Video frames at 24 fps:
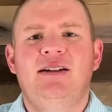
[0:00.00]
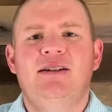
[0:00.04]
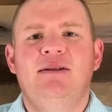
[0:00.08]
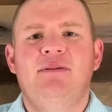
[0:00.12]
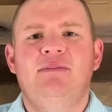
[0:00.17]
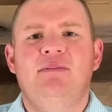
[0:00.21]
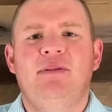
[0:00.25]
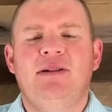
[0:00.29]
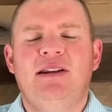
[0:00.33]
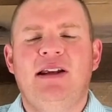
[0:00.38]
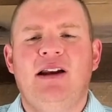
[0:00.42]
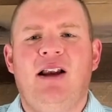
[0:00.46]

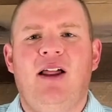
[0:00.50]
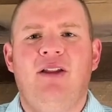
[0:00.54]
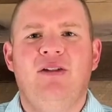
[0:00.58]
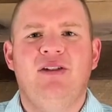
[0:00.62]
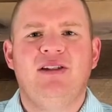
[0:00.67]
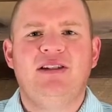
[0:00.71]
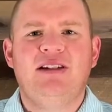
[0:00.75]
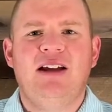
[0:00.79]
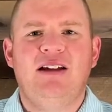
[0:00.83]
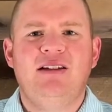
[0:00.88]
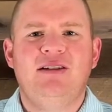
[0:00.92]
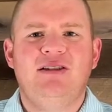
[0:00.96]
But then all of
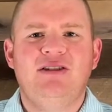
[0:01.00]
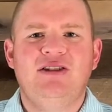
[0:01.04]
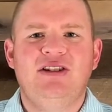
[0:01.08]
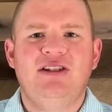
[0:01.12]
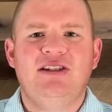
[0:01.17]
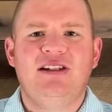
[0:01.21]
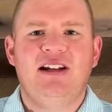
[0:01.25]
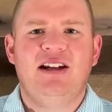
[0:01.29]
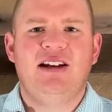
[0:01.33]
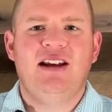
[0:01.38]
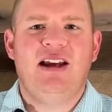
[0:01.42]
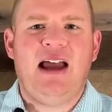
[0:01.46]
a sudden, she
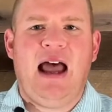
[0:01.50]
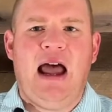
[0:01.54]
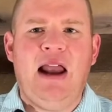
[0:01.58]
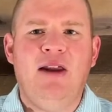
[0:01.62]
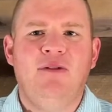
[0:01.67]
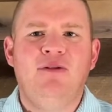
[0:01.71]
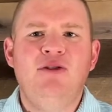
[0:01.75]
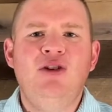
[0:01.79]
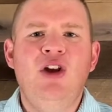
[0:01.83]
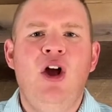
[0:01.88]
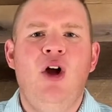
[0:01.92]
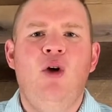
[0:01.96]
said, out
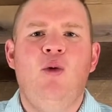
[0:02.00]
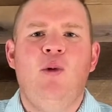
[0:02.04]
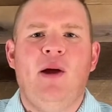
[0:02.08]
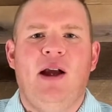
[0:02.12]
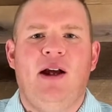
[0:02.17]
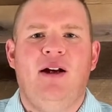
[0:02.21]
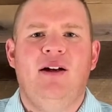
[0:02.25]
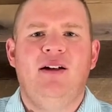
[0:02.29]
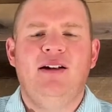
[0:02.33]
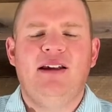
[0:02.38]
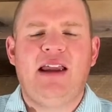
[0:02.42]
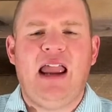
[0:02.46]
of
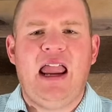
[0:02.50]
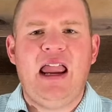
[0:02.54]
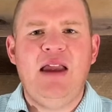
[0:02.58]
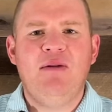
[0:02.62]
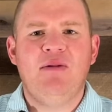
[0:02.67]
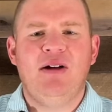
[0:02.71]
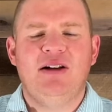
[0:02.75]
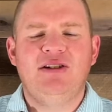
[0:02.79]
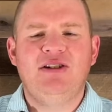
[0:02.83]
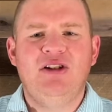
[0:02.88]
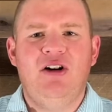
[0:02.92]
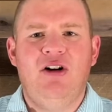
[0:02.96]
nowhere came
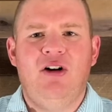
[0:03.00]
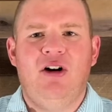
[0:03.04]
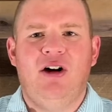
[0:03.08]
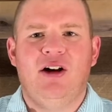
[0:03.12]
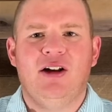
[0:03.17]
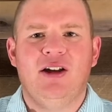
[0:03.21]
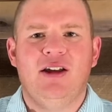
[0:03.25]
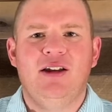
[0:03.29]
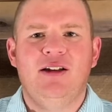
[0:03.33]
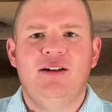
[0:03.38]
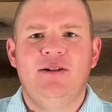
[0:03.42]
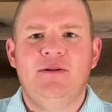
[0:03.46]
a
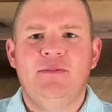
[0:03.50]
dog.